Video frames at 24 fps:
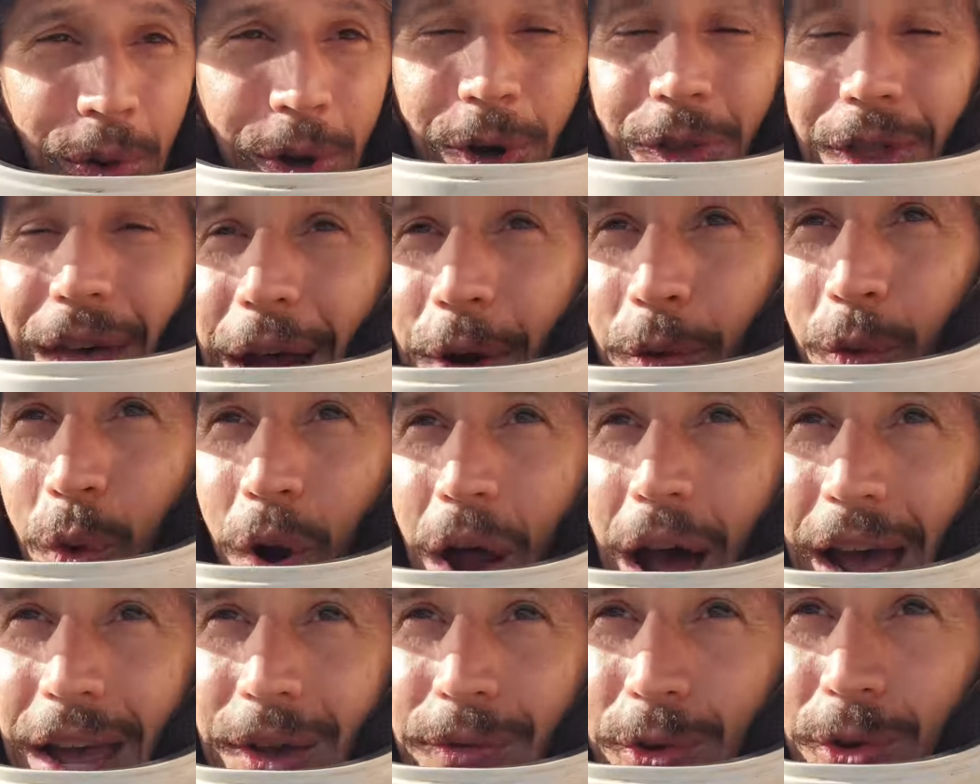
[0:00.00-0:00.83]
wheel that
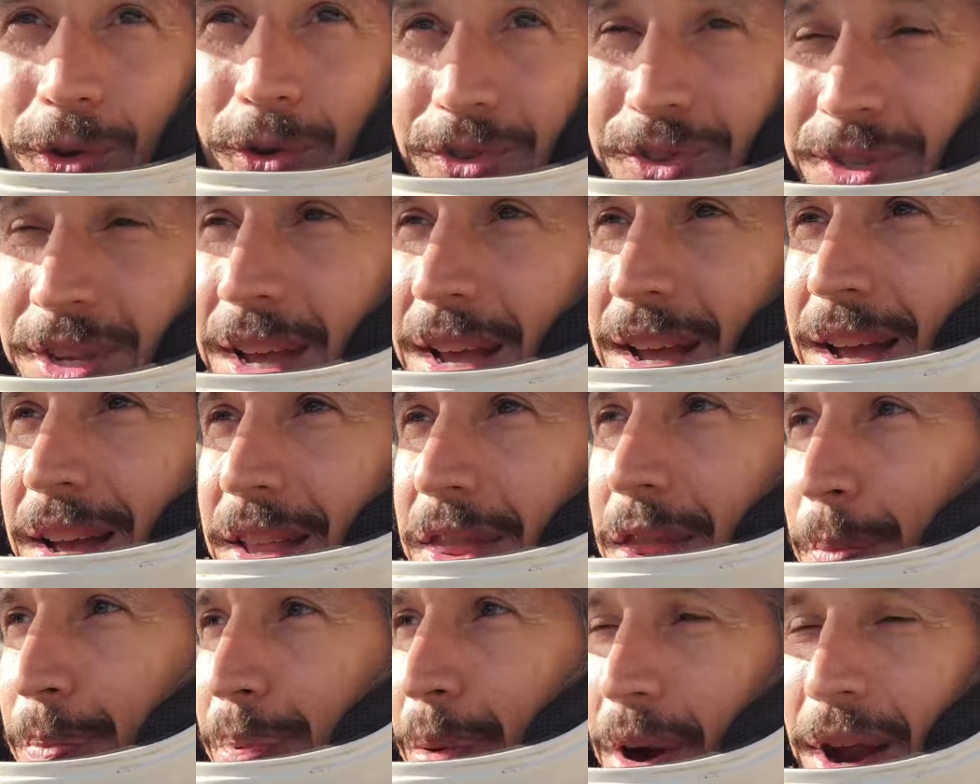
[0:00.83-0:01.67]
rivals
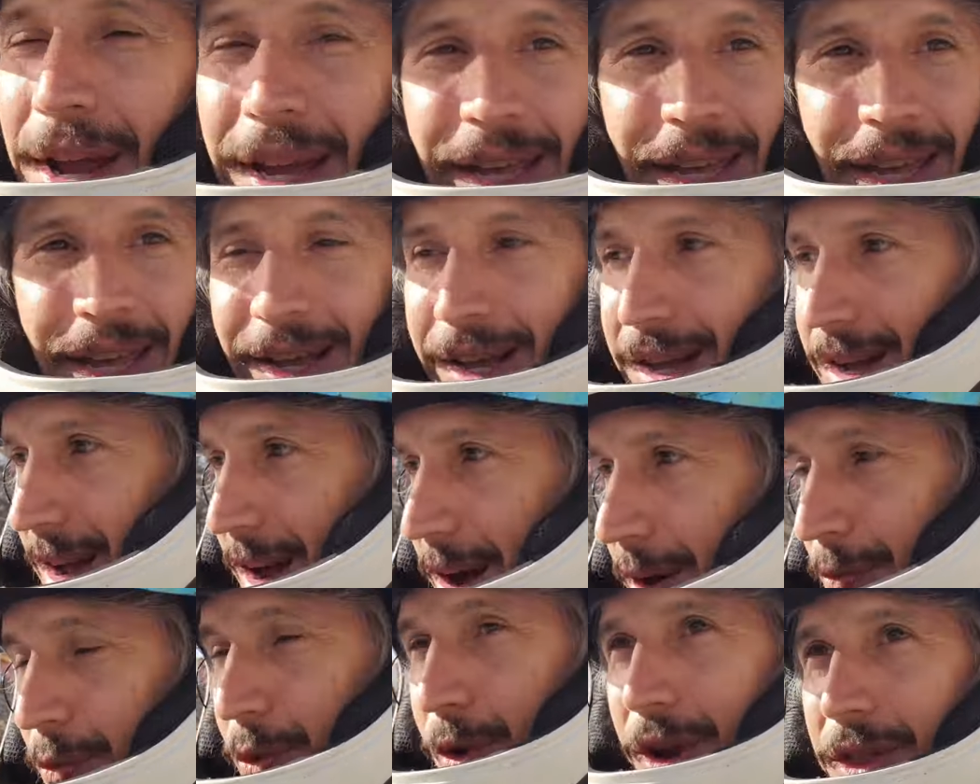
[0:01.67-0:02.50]
the braking
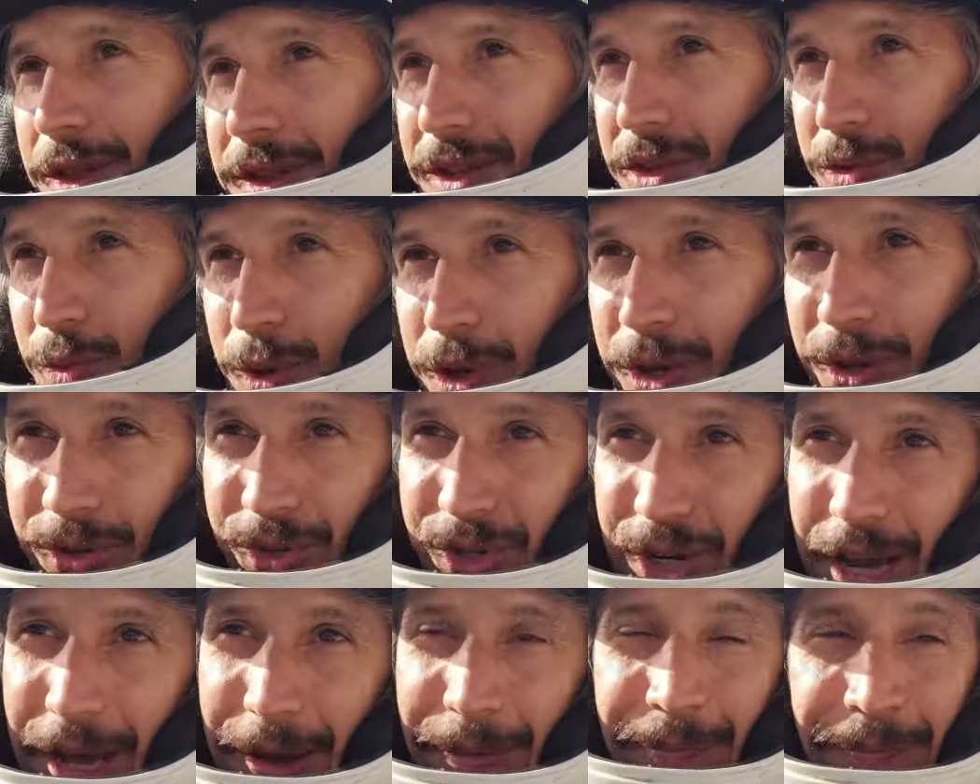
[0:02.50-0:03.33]
of one of these wheels
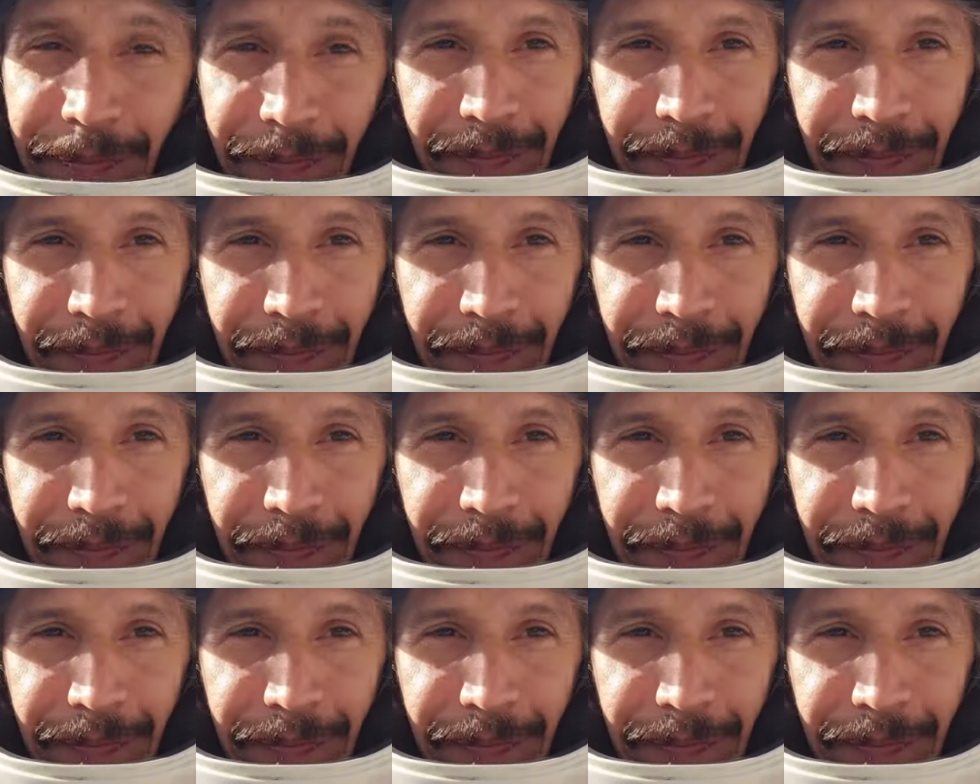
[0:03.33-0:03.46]
yet.